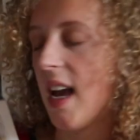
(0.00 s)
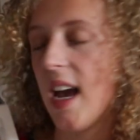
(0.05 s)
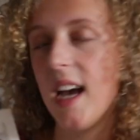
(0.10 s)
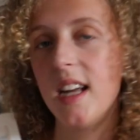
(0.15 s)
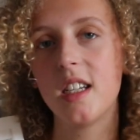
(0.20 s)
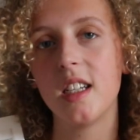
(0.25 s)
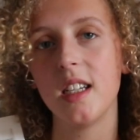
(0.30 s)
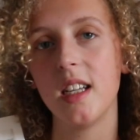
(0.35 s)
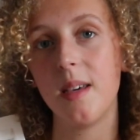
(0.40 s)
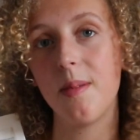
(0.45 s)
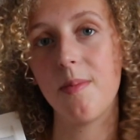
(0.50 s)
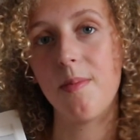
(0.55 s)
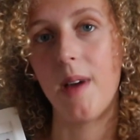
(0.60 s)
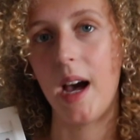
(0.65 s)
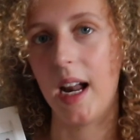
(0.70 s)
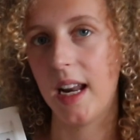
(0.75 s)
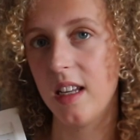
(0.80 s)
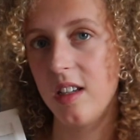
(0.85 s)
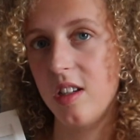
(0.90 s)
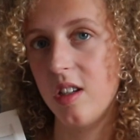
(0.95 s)
actually
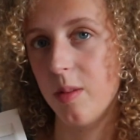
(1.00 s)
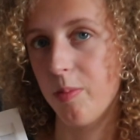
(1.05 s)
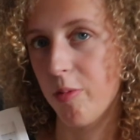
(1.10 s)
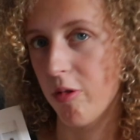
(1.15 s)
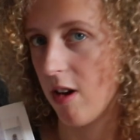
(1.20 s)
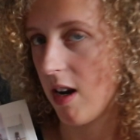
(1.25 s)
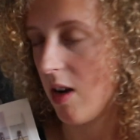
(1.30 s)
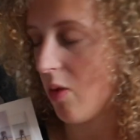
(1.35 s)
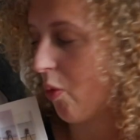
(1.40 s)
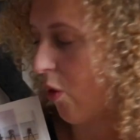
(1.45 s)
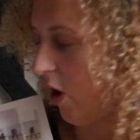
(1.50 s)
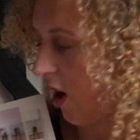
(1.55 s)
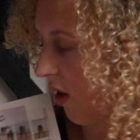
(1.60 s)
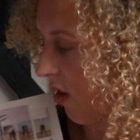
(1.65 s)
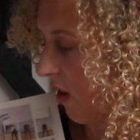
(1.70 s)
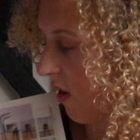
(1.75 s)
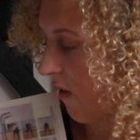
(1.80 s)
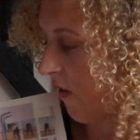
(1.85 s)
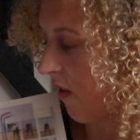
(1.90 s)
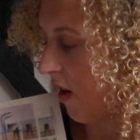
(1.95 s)
managed to print one
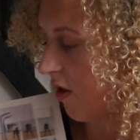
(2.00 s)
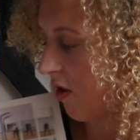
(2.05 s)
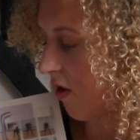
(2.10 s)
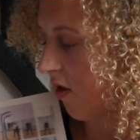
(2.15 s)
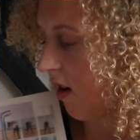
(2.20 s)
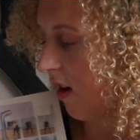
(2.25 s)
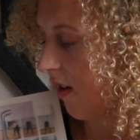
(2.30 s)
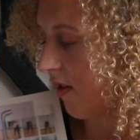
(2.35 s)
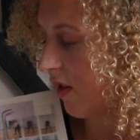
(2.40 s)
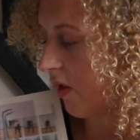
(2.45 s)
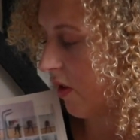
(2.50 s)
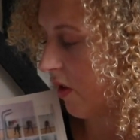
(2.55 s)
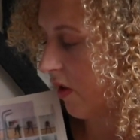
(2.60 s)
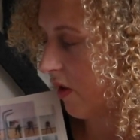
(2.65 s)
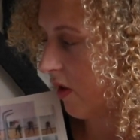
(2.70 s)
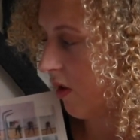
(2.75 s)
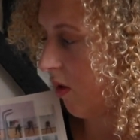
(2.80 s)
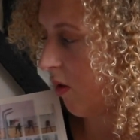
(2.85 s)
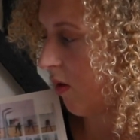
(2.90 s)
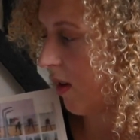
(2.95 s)
of the photographs
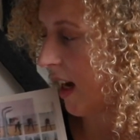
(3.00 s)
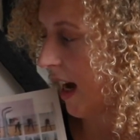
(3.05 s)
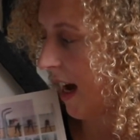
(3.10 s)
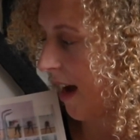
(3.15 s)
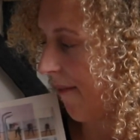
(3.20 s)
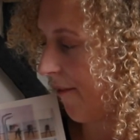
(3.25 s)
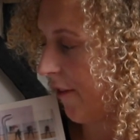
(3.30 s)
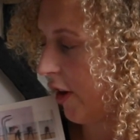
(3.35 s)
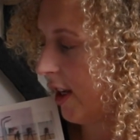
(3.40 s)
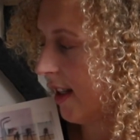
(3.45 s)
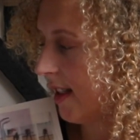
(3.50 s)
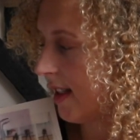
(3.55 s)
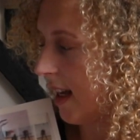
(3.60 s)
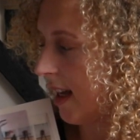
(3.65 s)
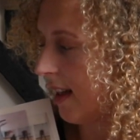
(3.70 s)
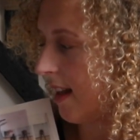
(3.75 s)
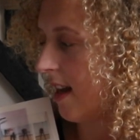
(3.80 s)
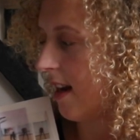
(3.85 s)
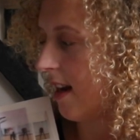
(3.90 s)
onto canvas, and then